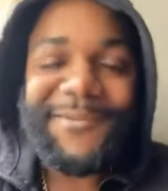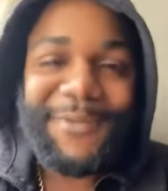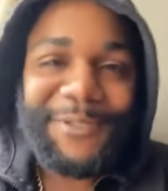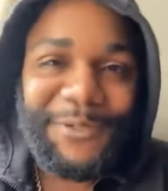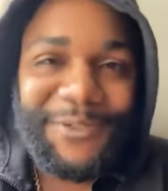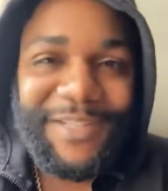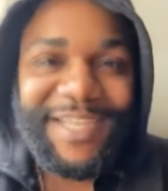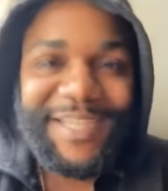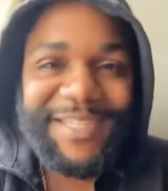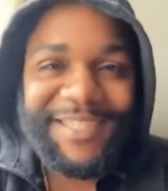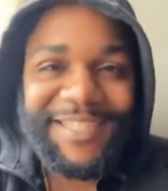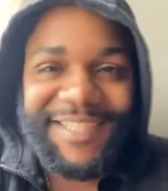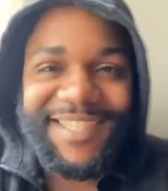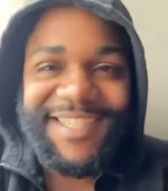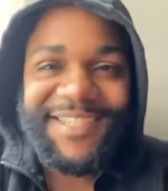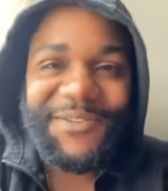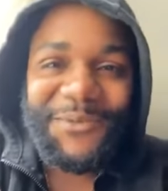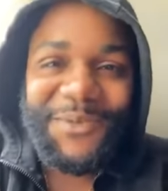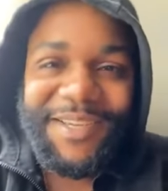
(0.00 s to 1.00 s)
What you think this
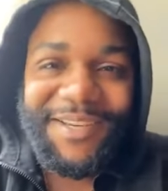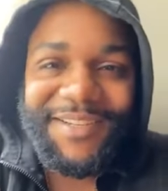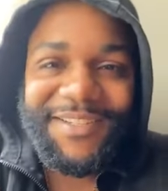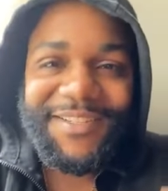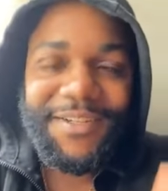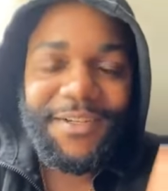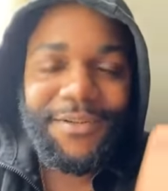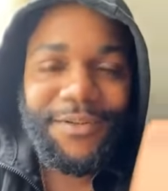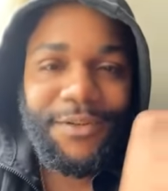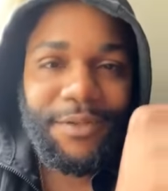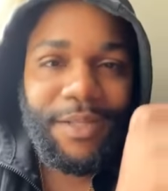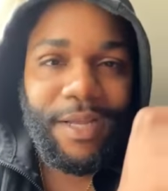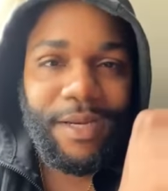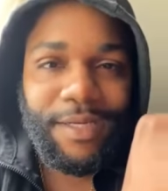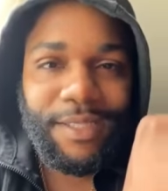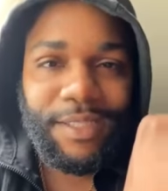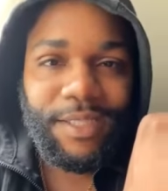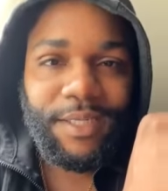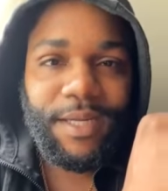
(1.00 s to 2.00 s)
shit sweet or something? You
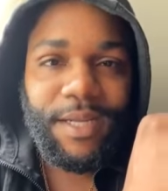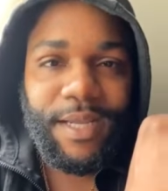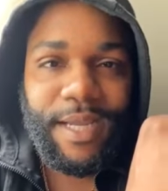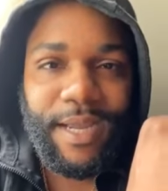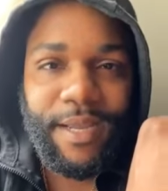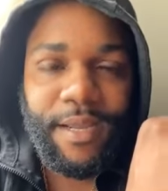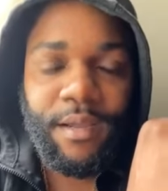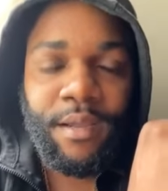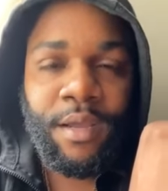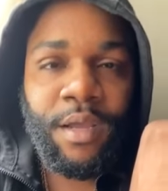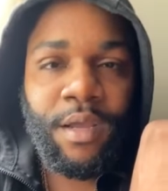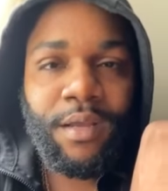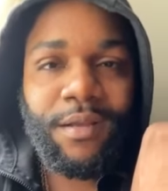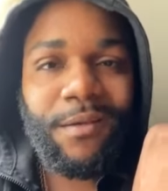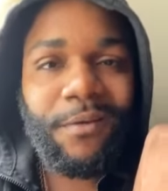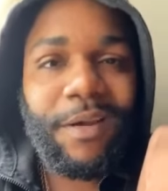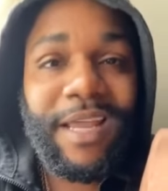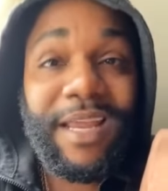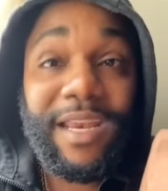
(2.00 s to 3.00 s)
think this shit a game?
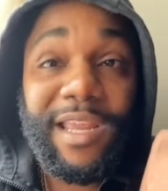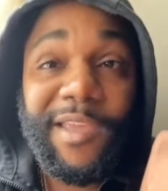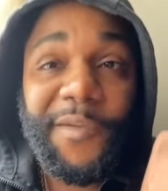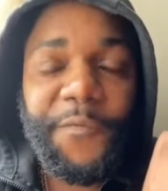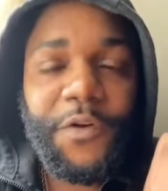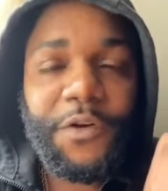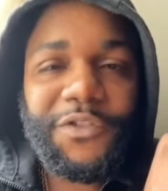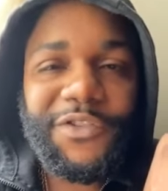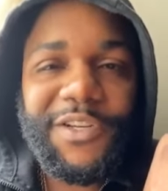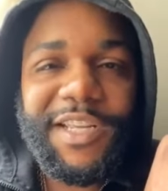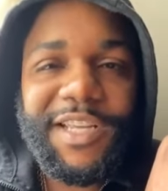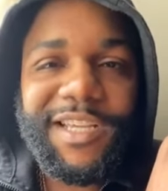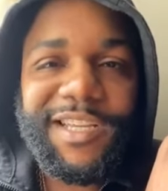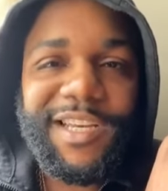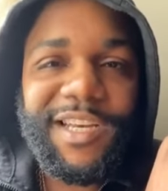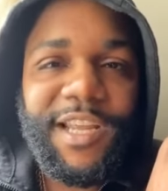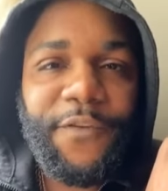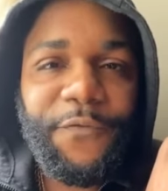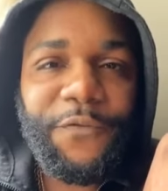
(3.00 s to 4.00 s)
Don't let these folks on the
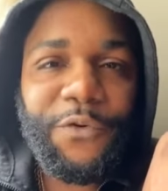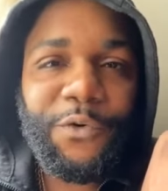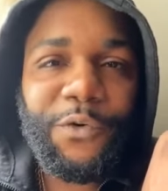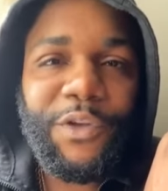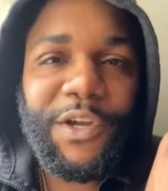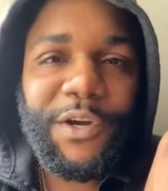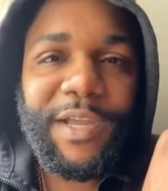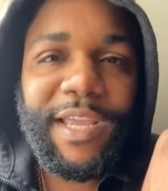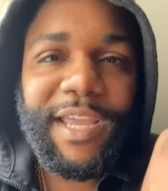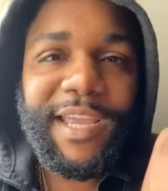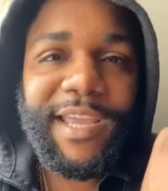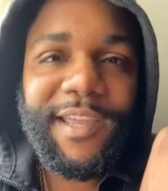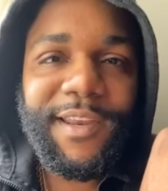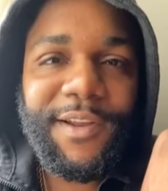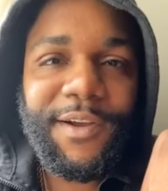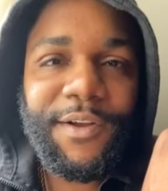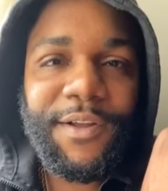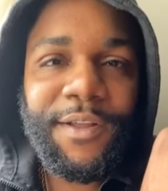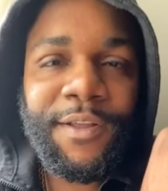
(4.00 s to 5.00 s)
internet fool your
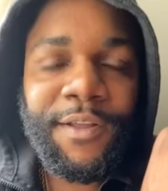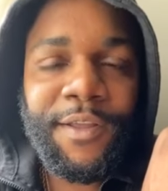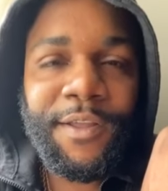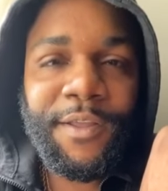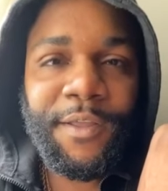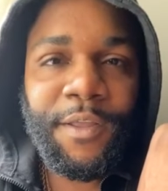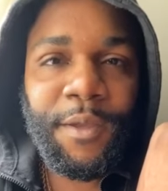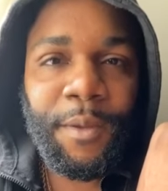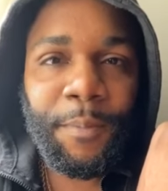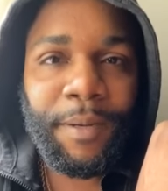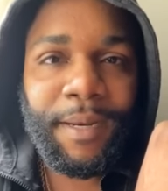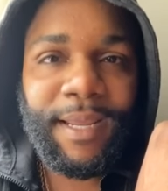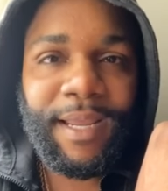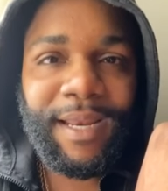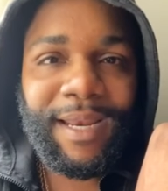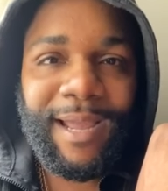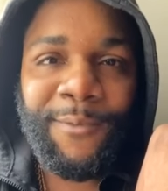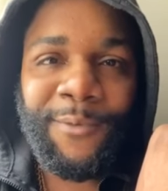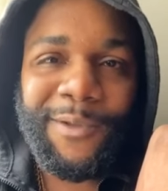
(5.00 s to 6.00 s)
head or
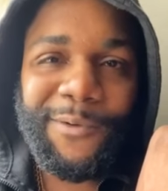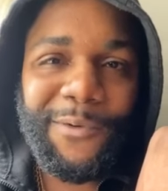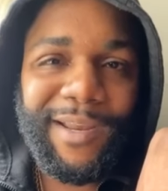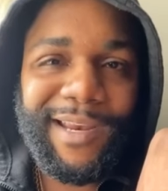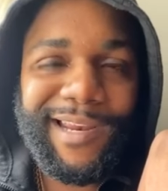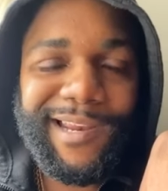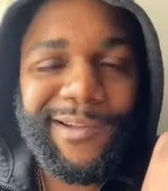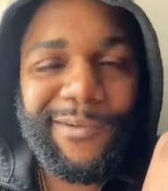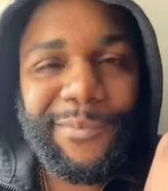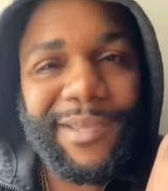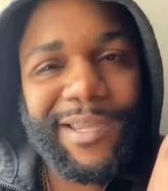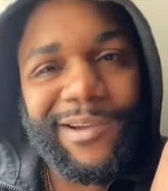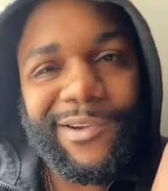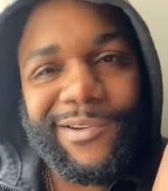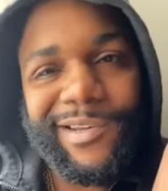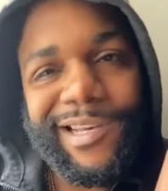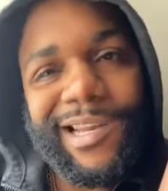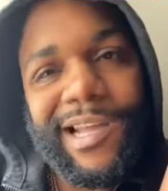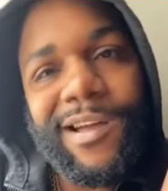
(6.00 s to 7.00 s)
playing like we really don't be
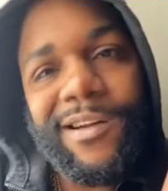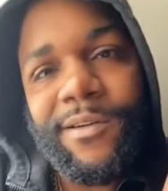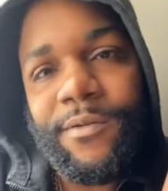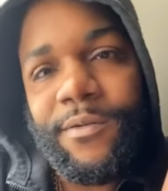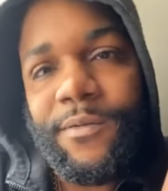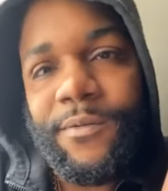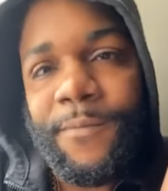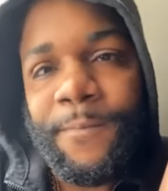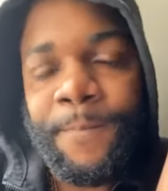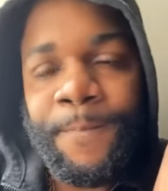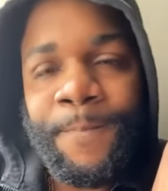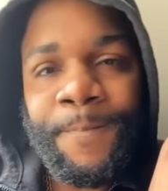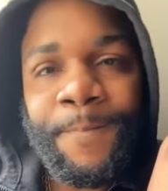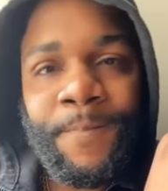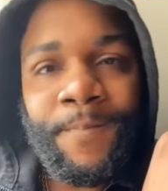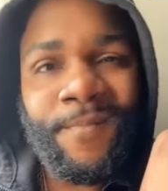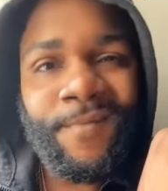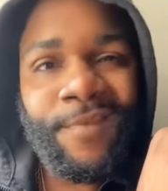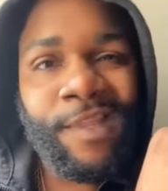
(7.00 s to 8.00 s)
on the all.
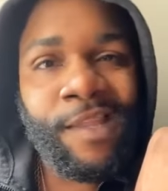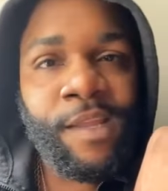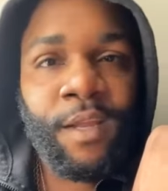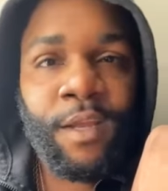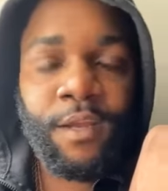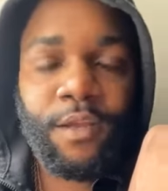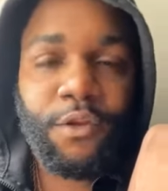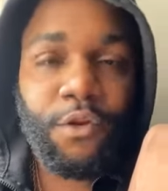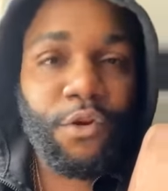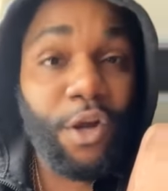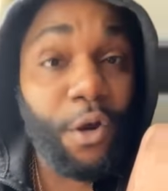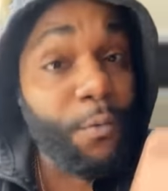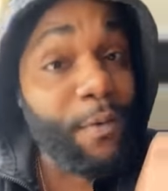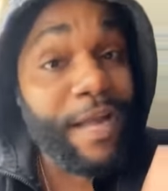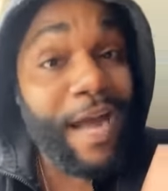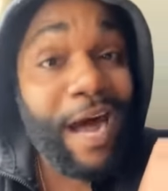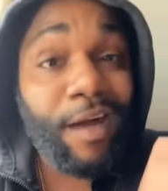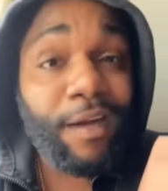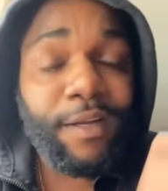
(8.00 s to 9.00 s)
You know
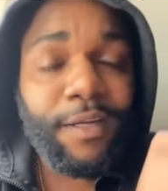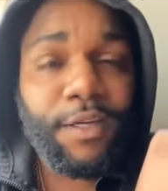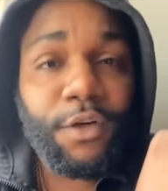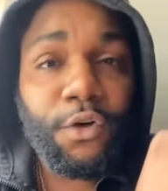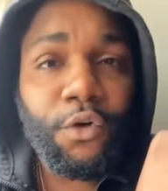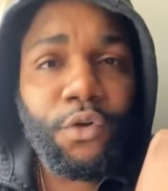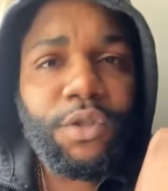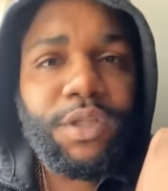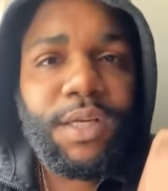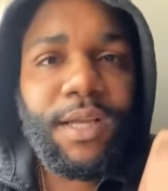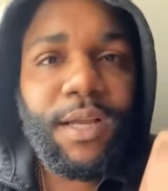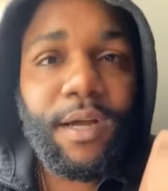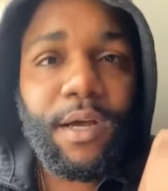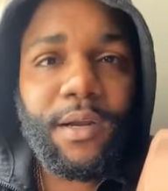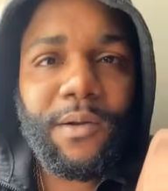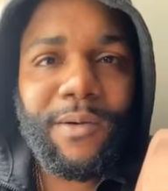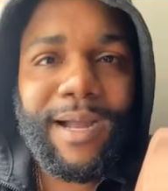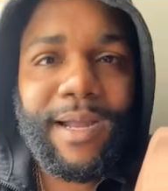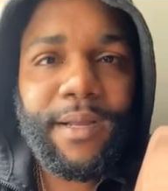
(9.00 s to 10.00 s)
we all in cahoots
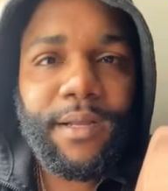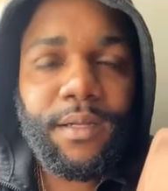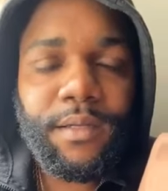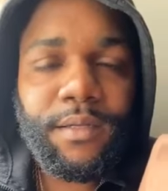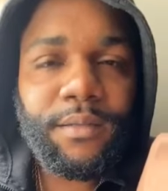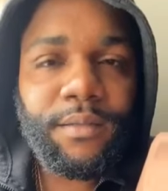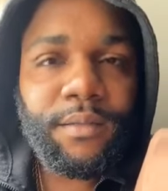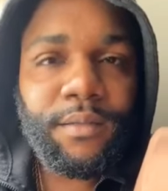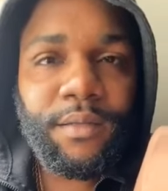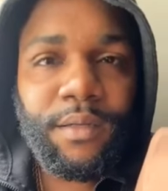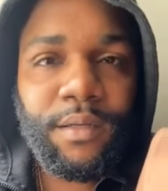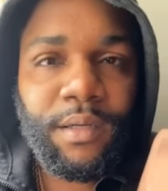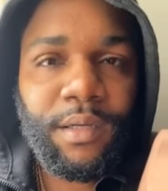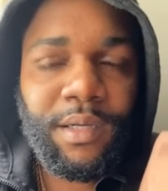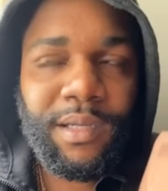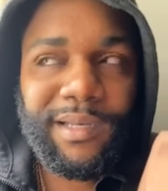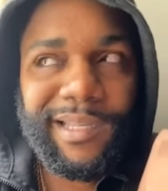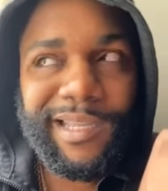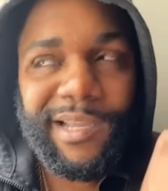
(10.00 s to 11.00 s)
together, right?
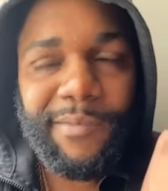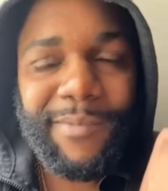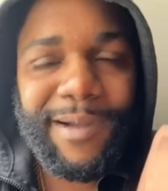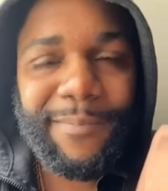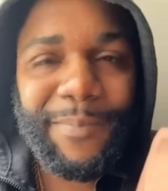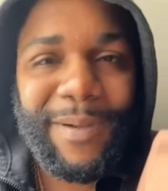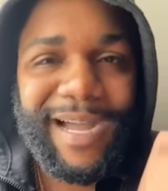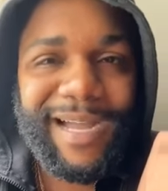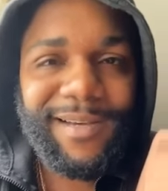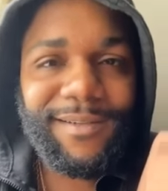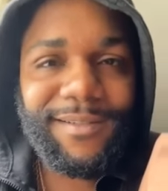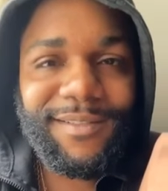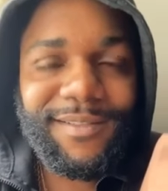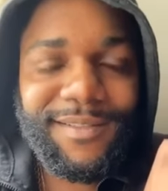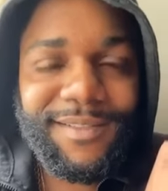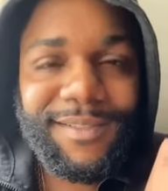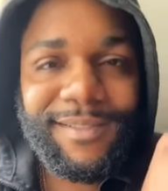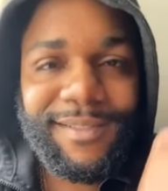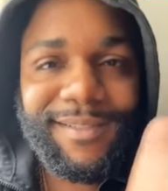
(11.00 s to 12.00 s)
These my
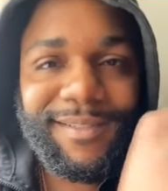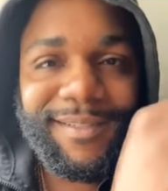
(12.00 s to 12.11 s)
partners.